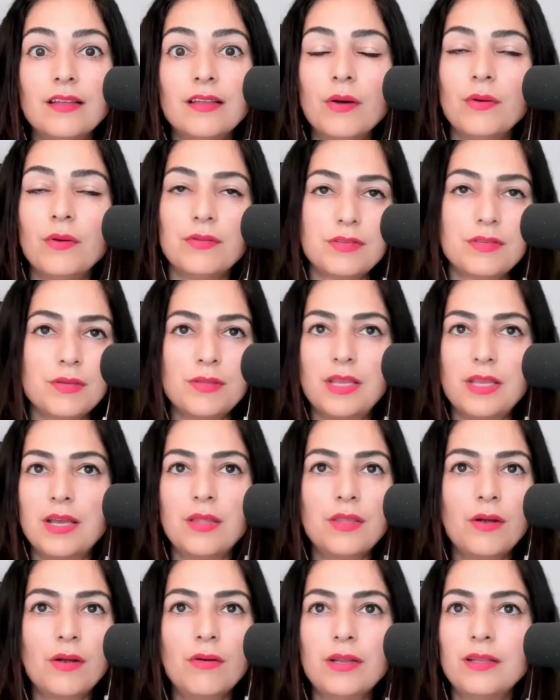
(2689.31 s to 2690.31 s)
No, so they're,
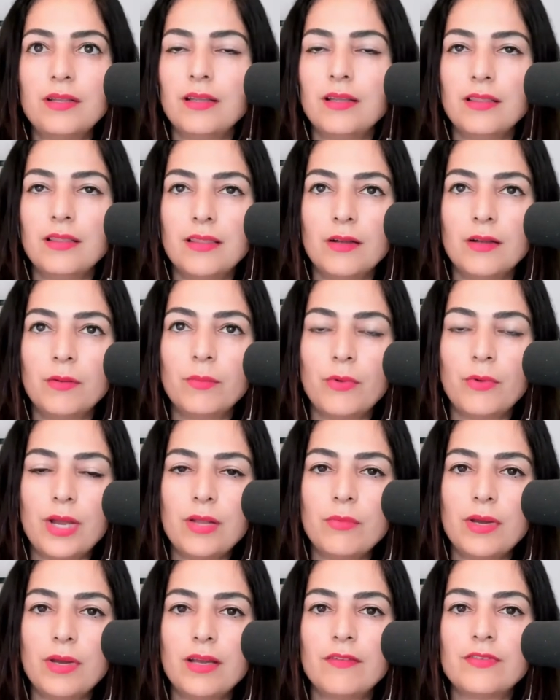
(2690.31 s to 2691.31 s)
they're, in, their
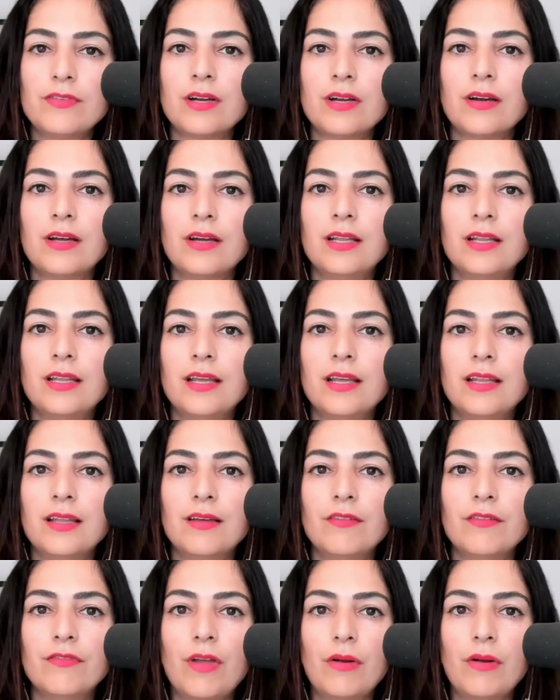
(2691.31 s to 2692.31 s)
brainwaves are in, in
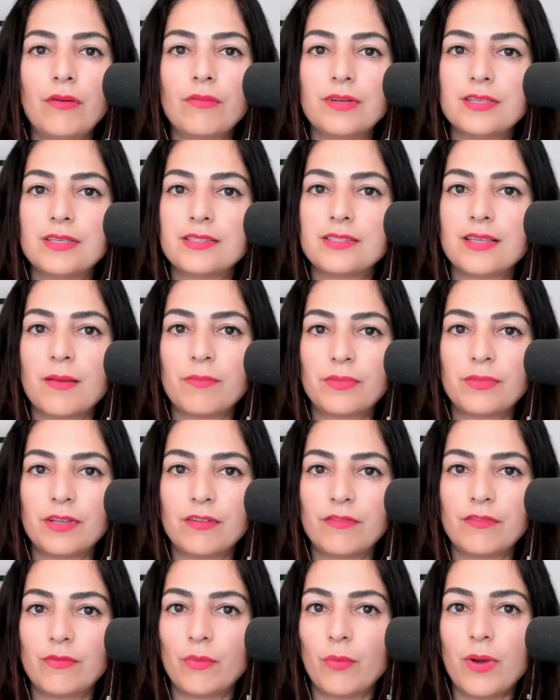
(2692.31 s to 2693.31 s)
a very
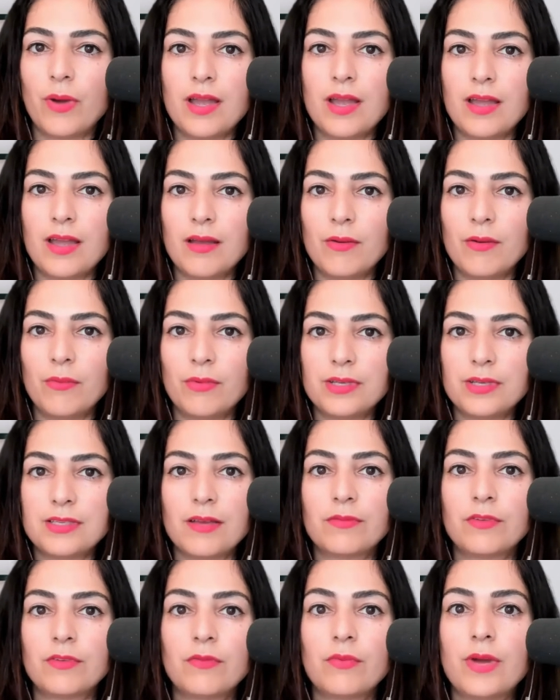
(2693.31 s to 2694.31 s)
receptive way.
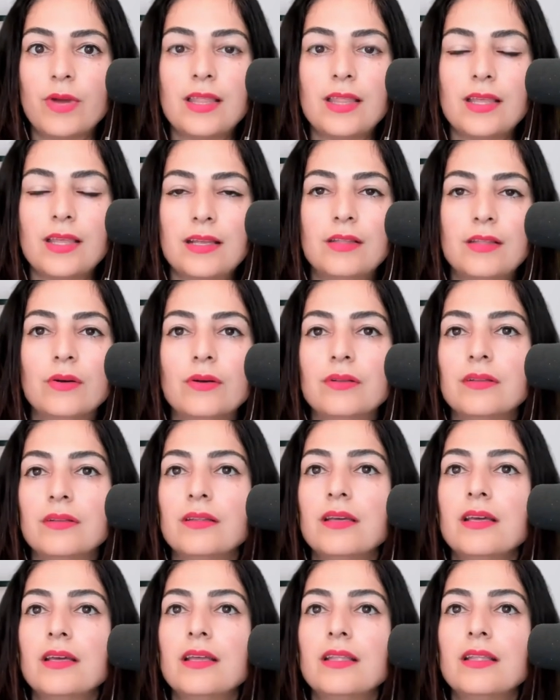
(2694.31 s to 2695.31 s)
Receptive way. They don't
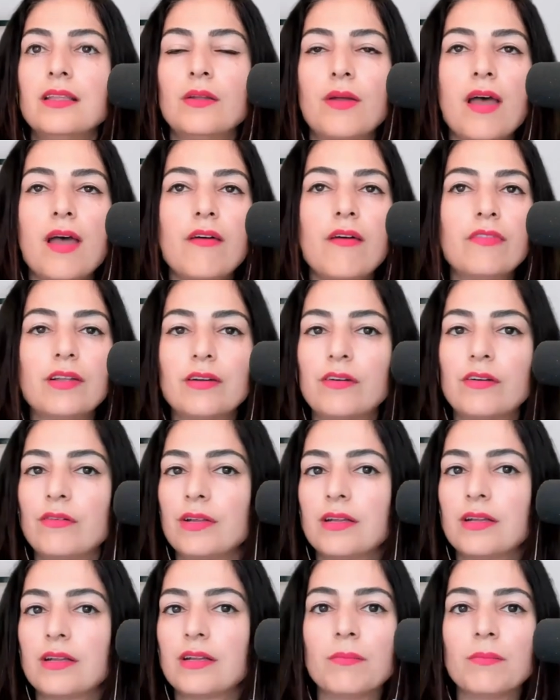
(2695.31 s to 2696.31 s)
they don't have their
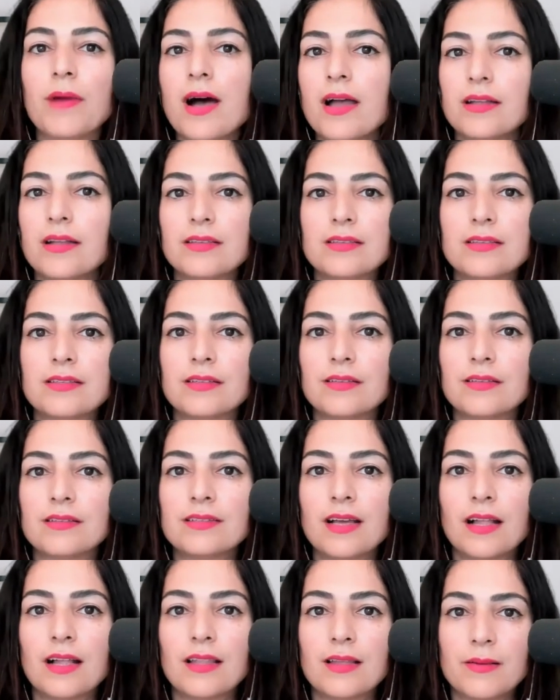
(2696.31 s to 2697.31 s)
critical yeah. minds to
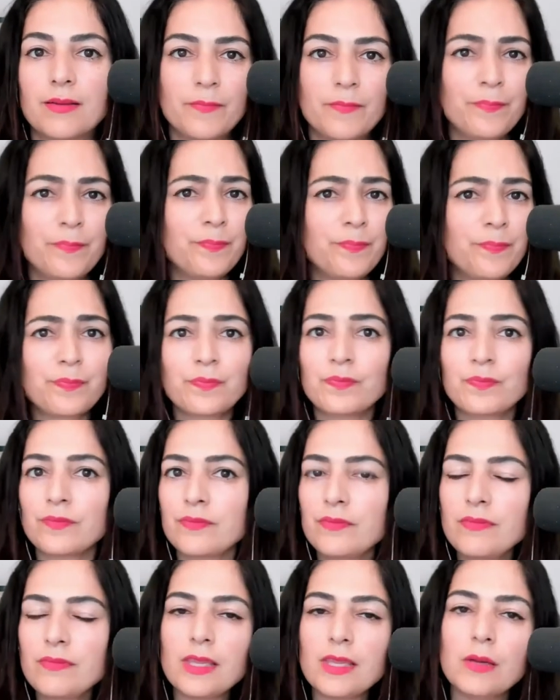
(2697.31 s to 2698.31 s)
tell them
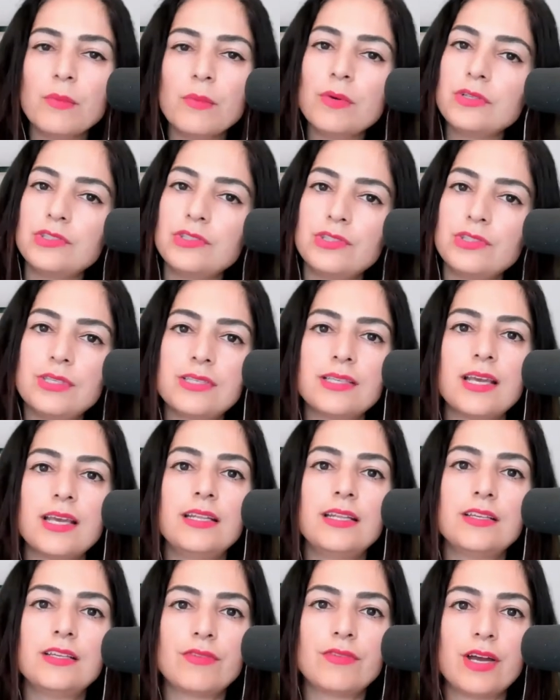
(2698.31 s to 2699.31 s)
what she's saying
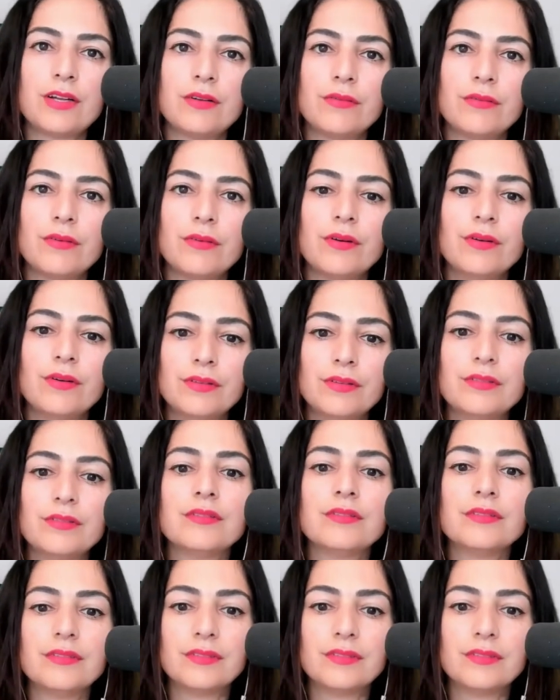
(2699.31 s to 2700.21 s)
is right or wrong. Yeah.